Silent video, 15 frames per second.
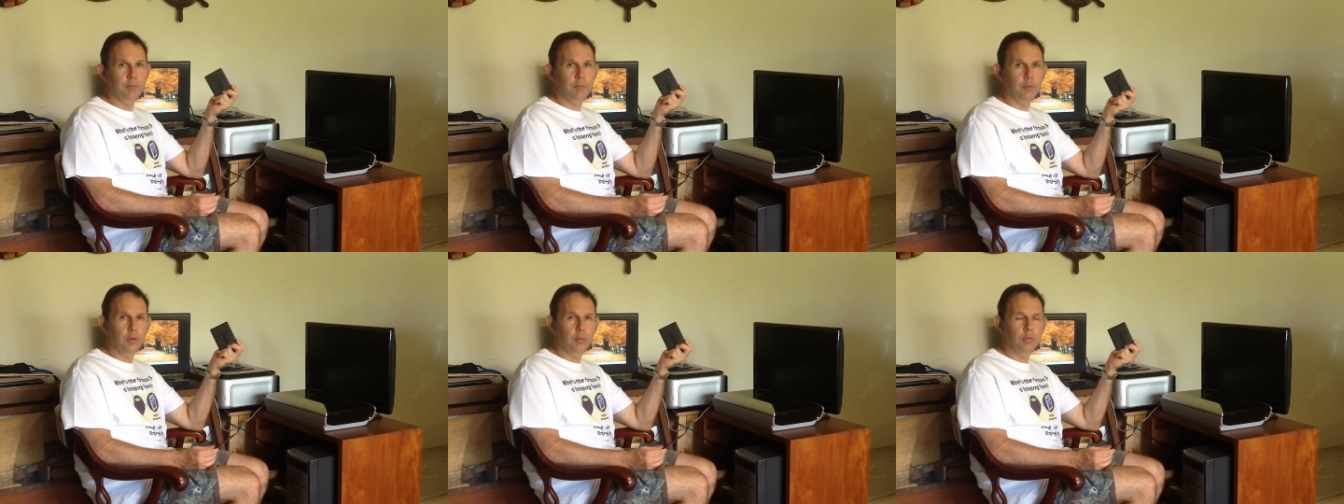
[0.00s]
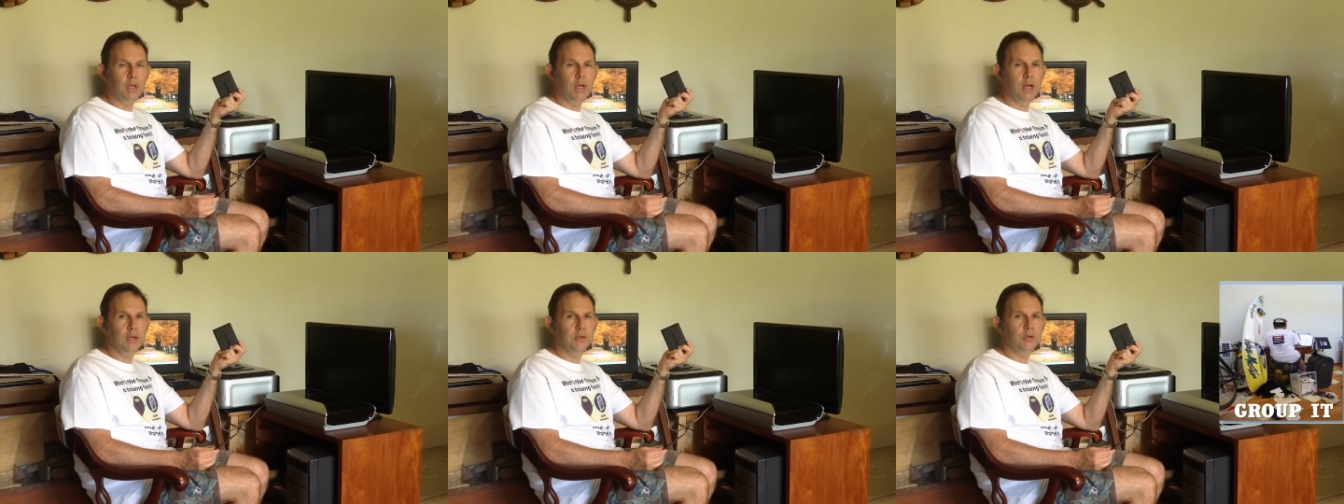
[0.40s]
have
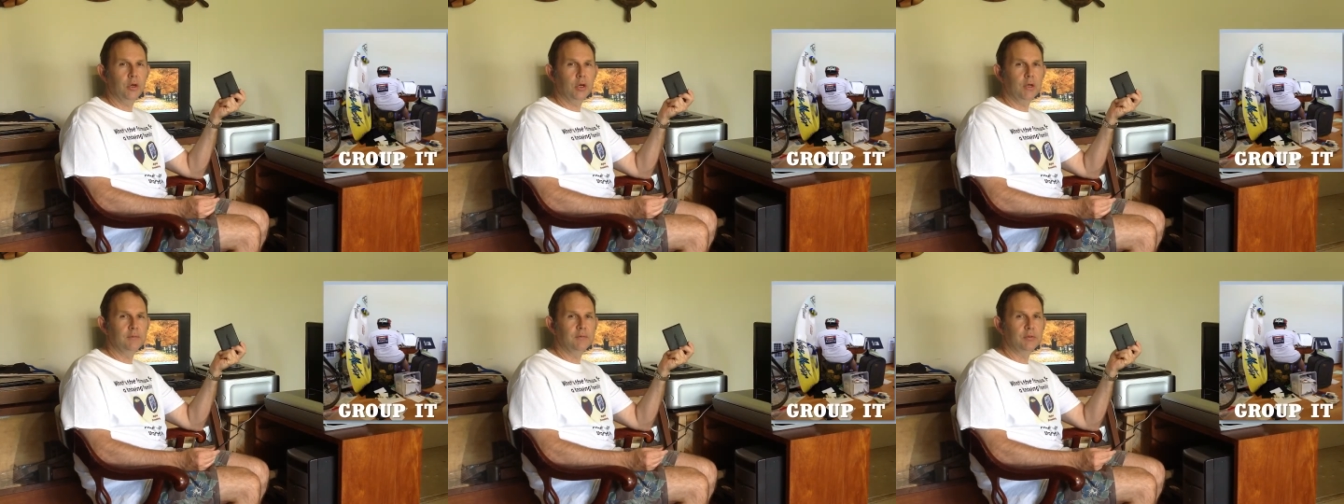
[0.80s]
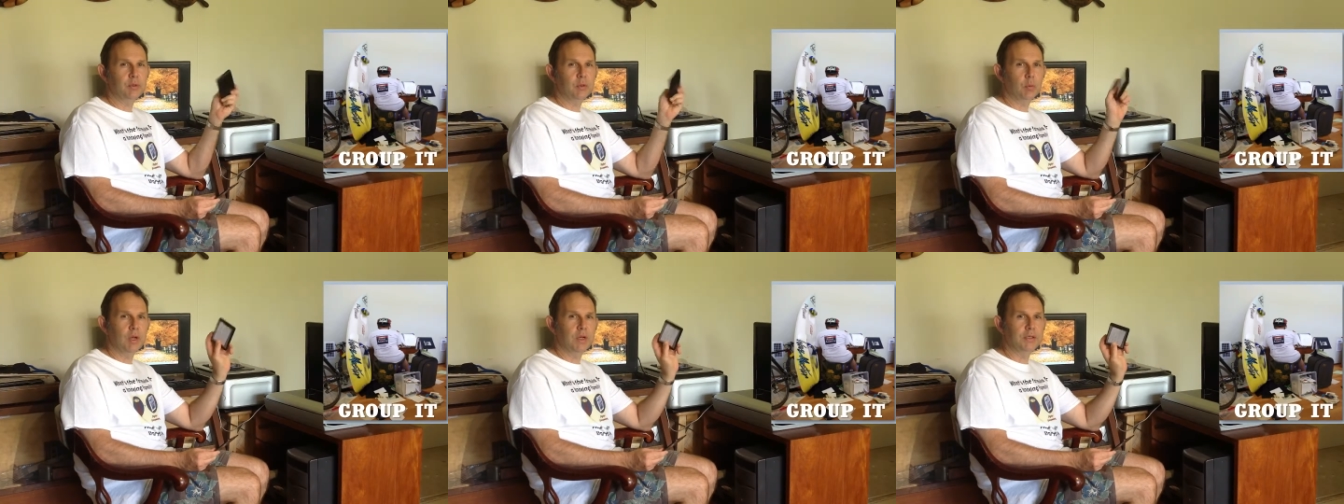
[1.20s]
portable hard
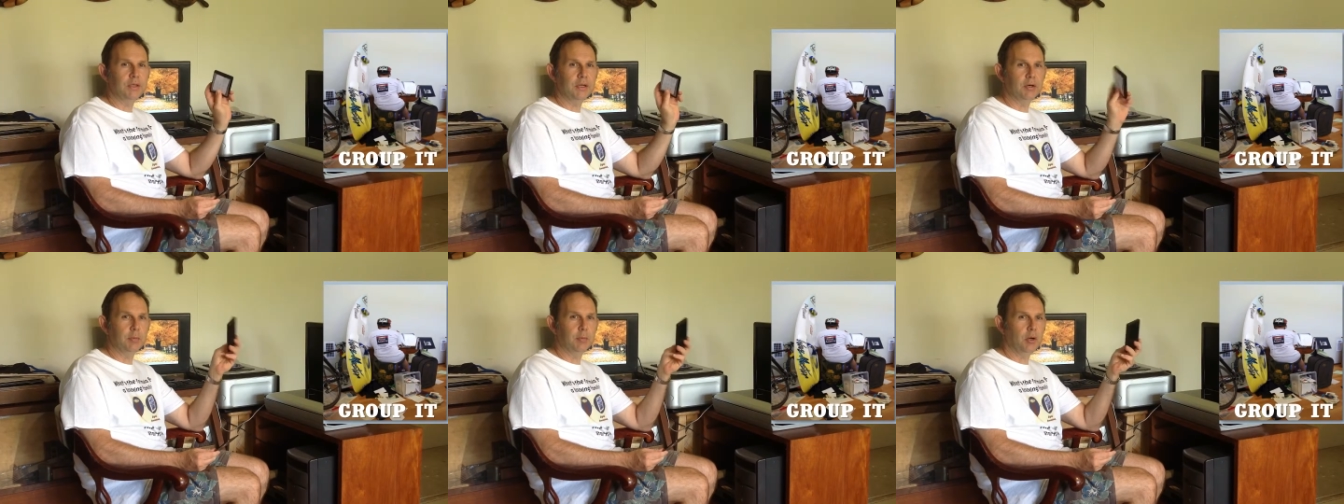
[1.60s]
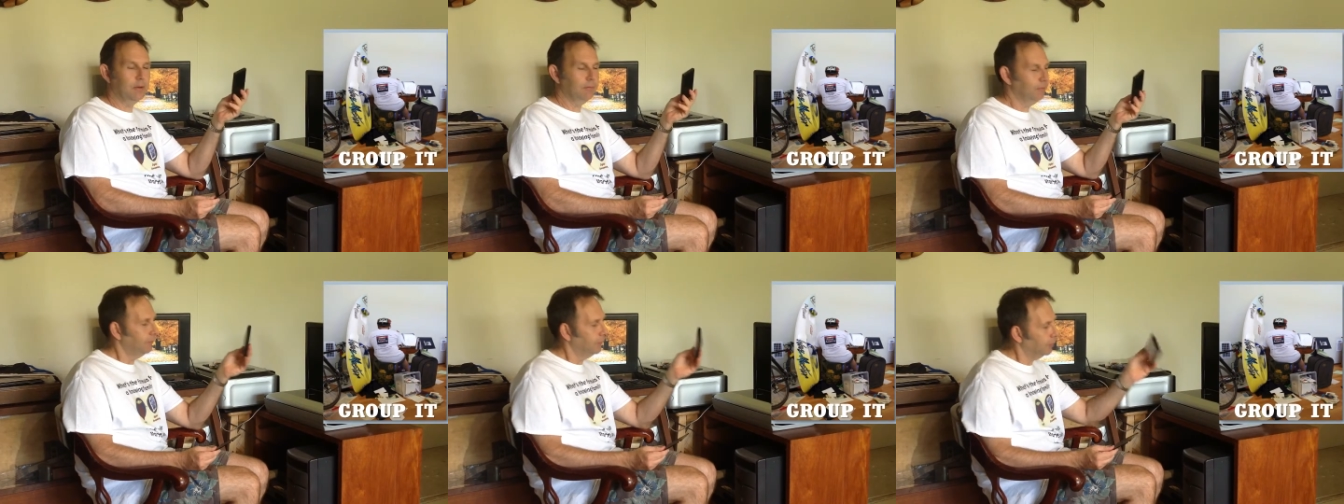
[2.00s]
drives with one
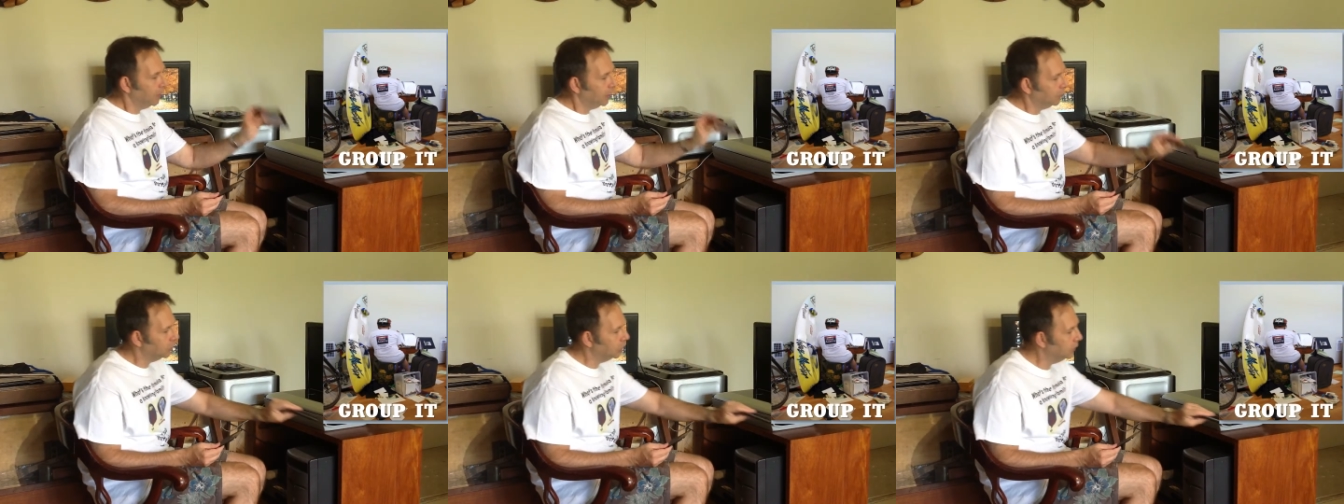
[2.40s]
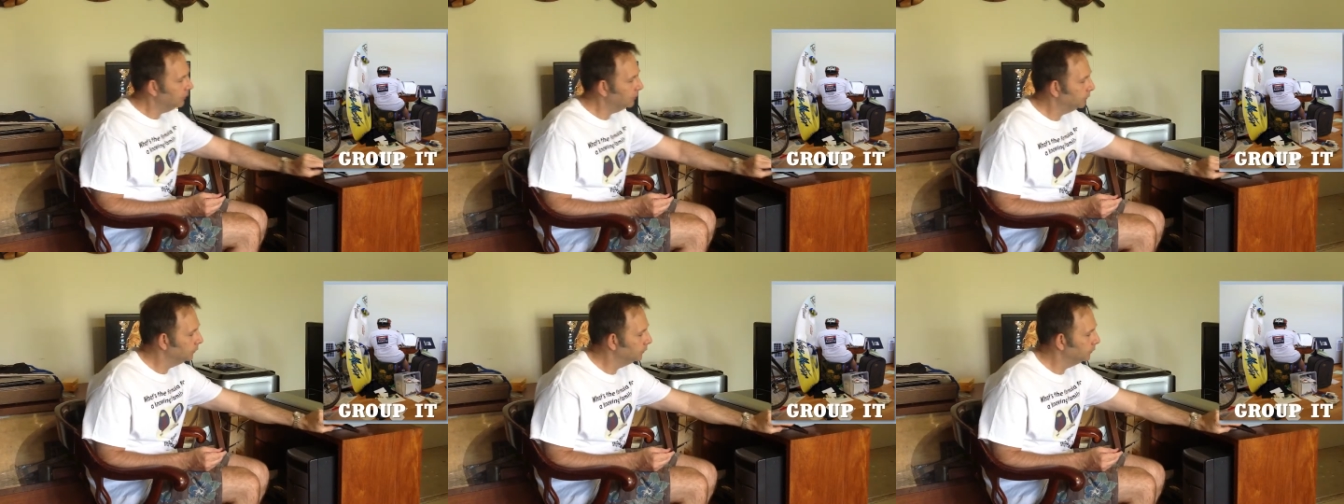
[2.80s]
terabyte of information.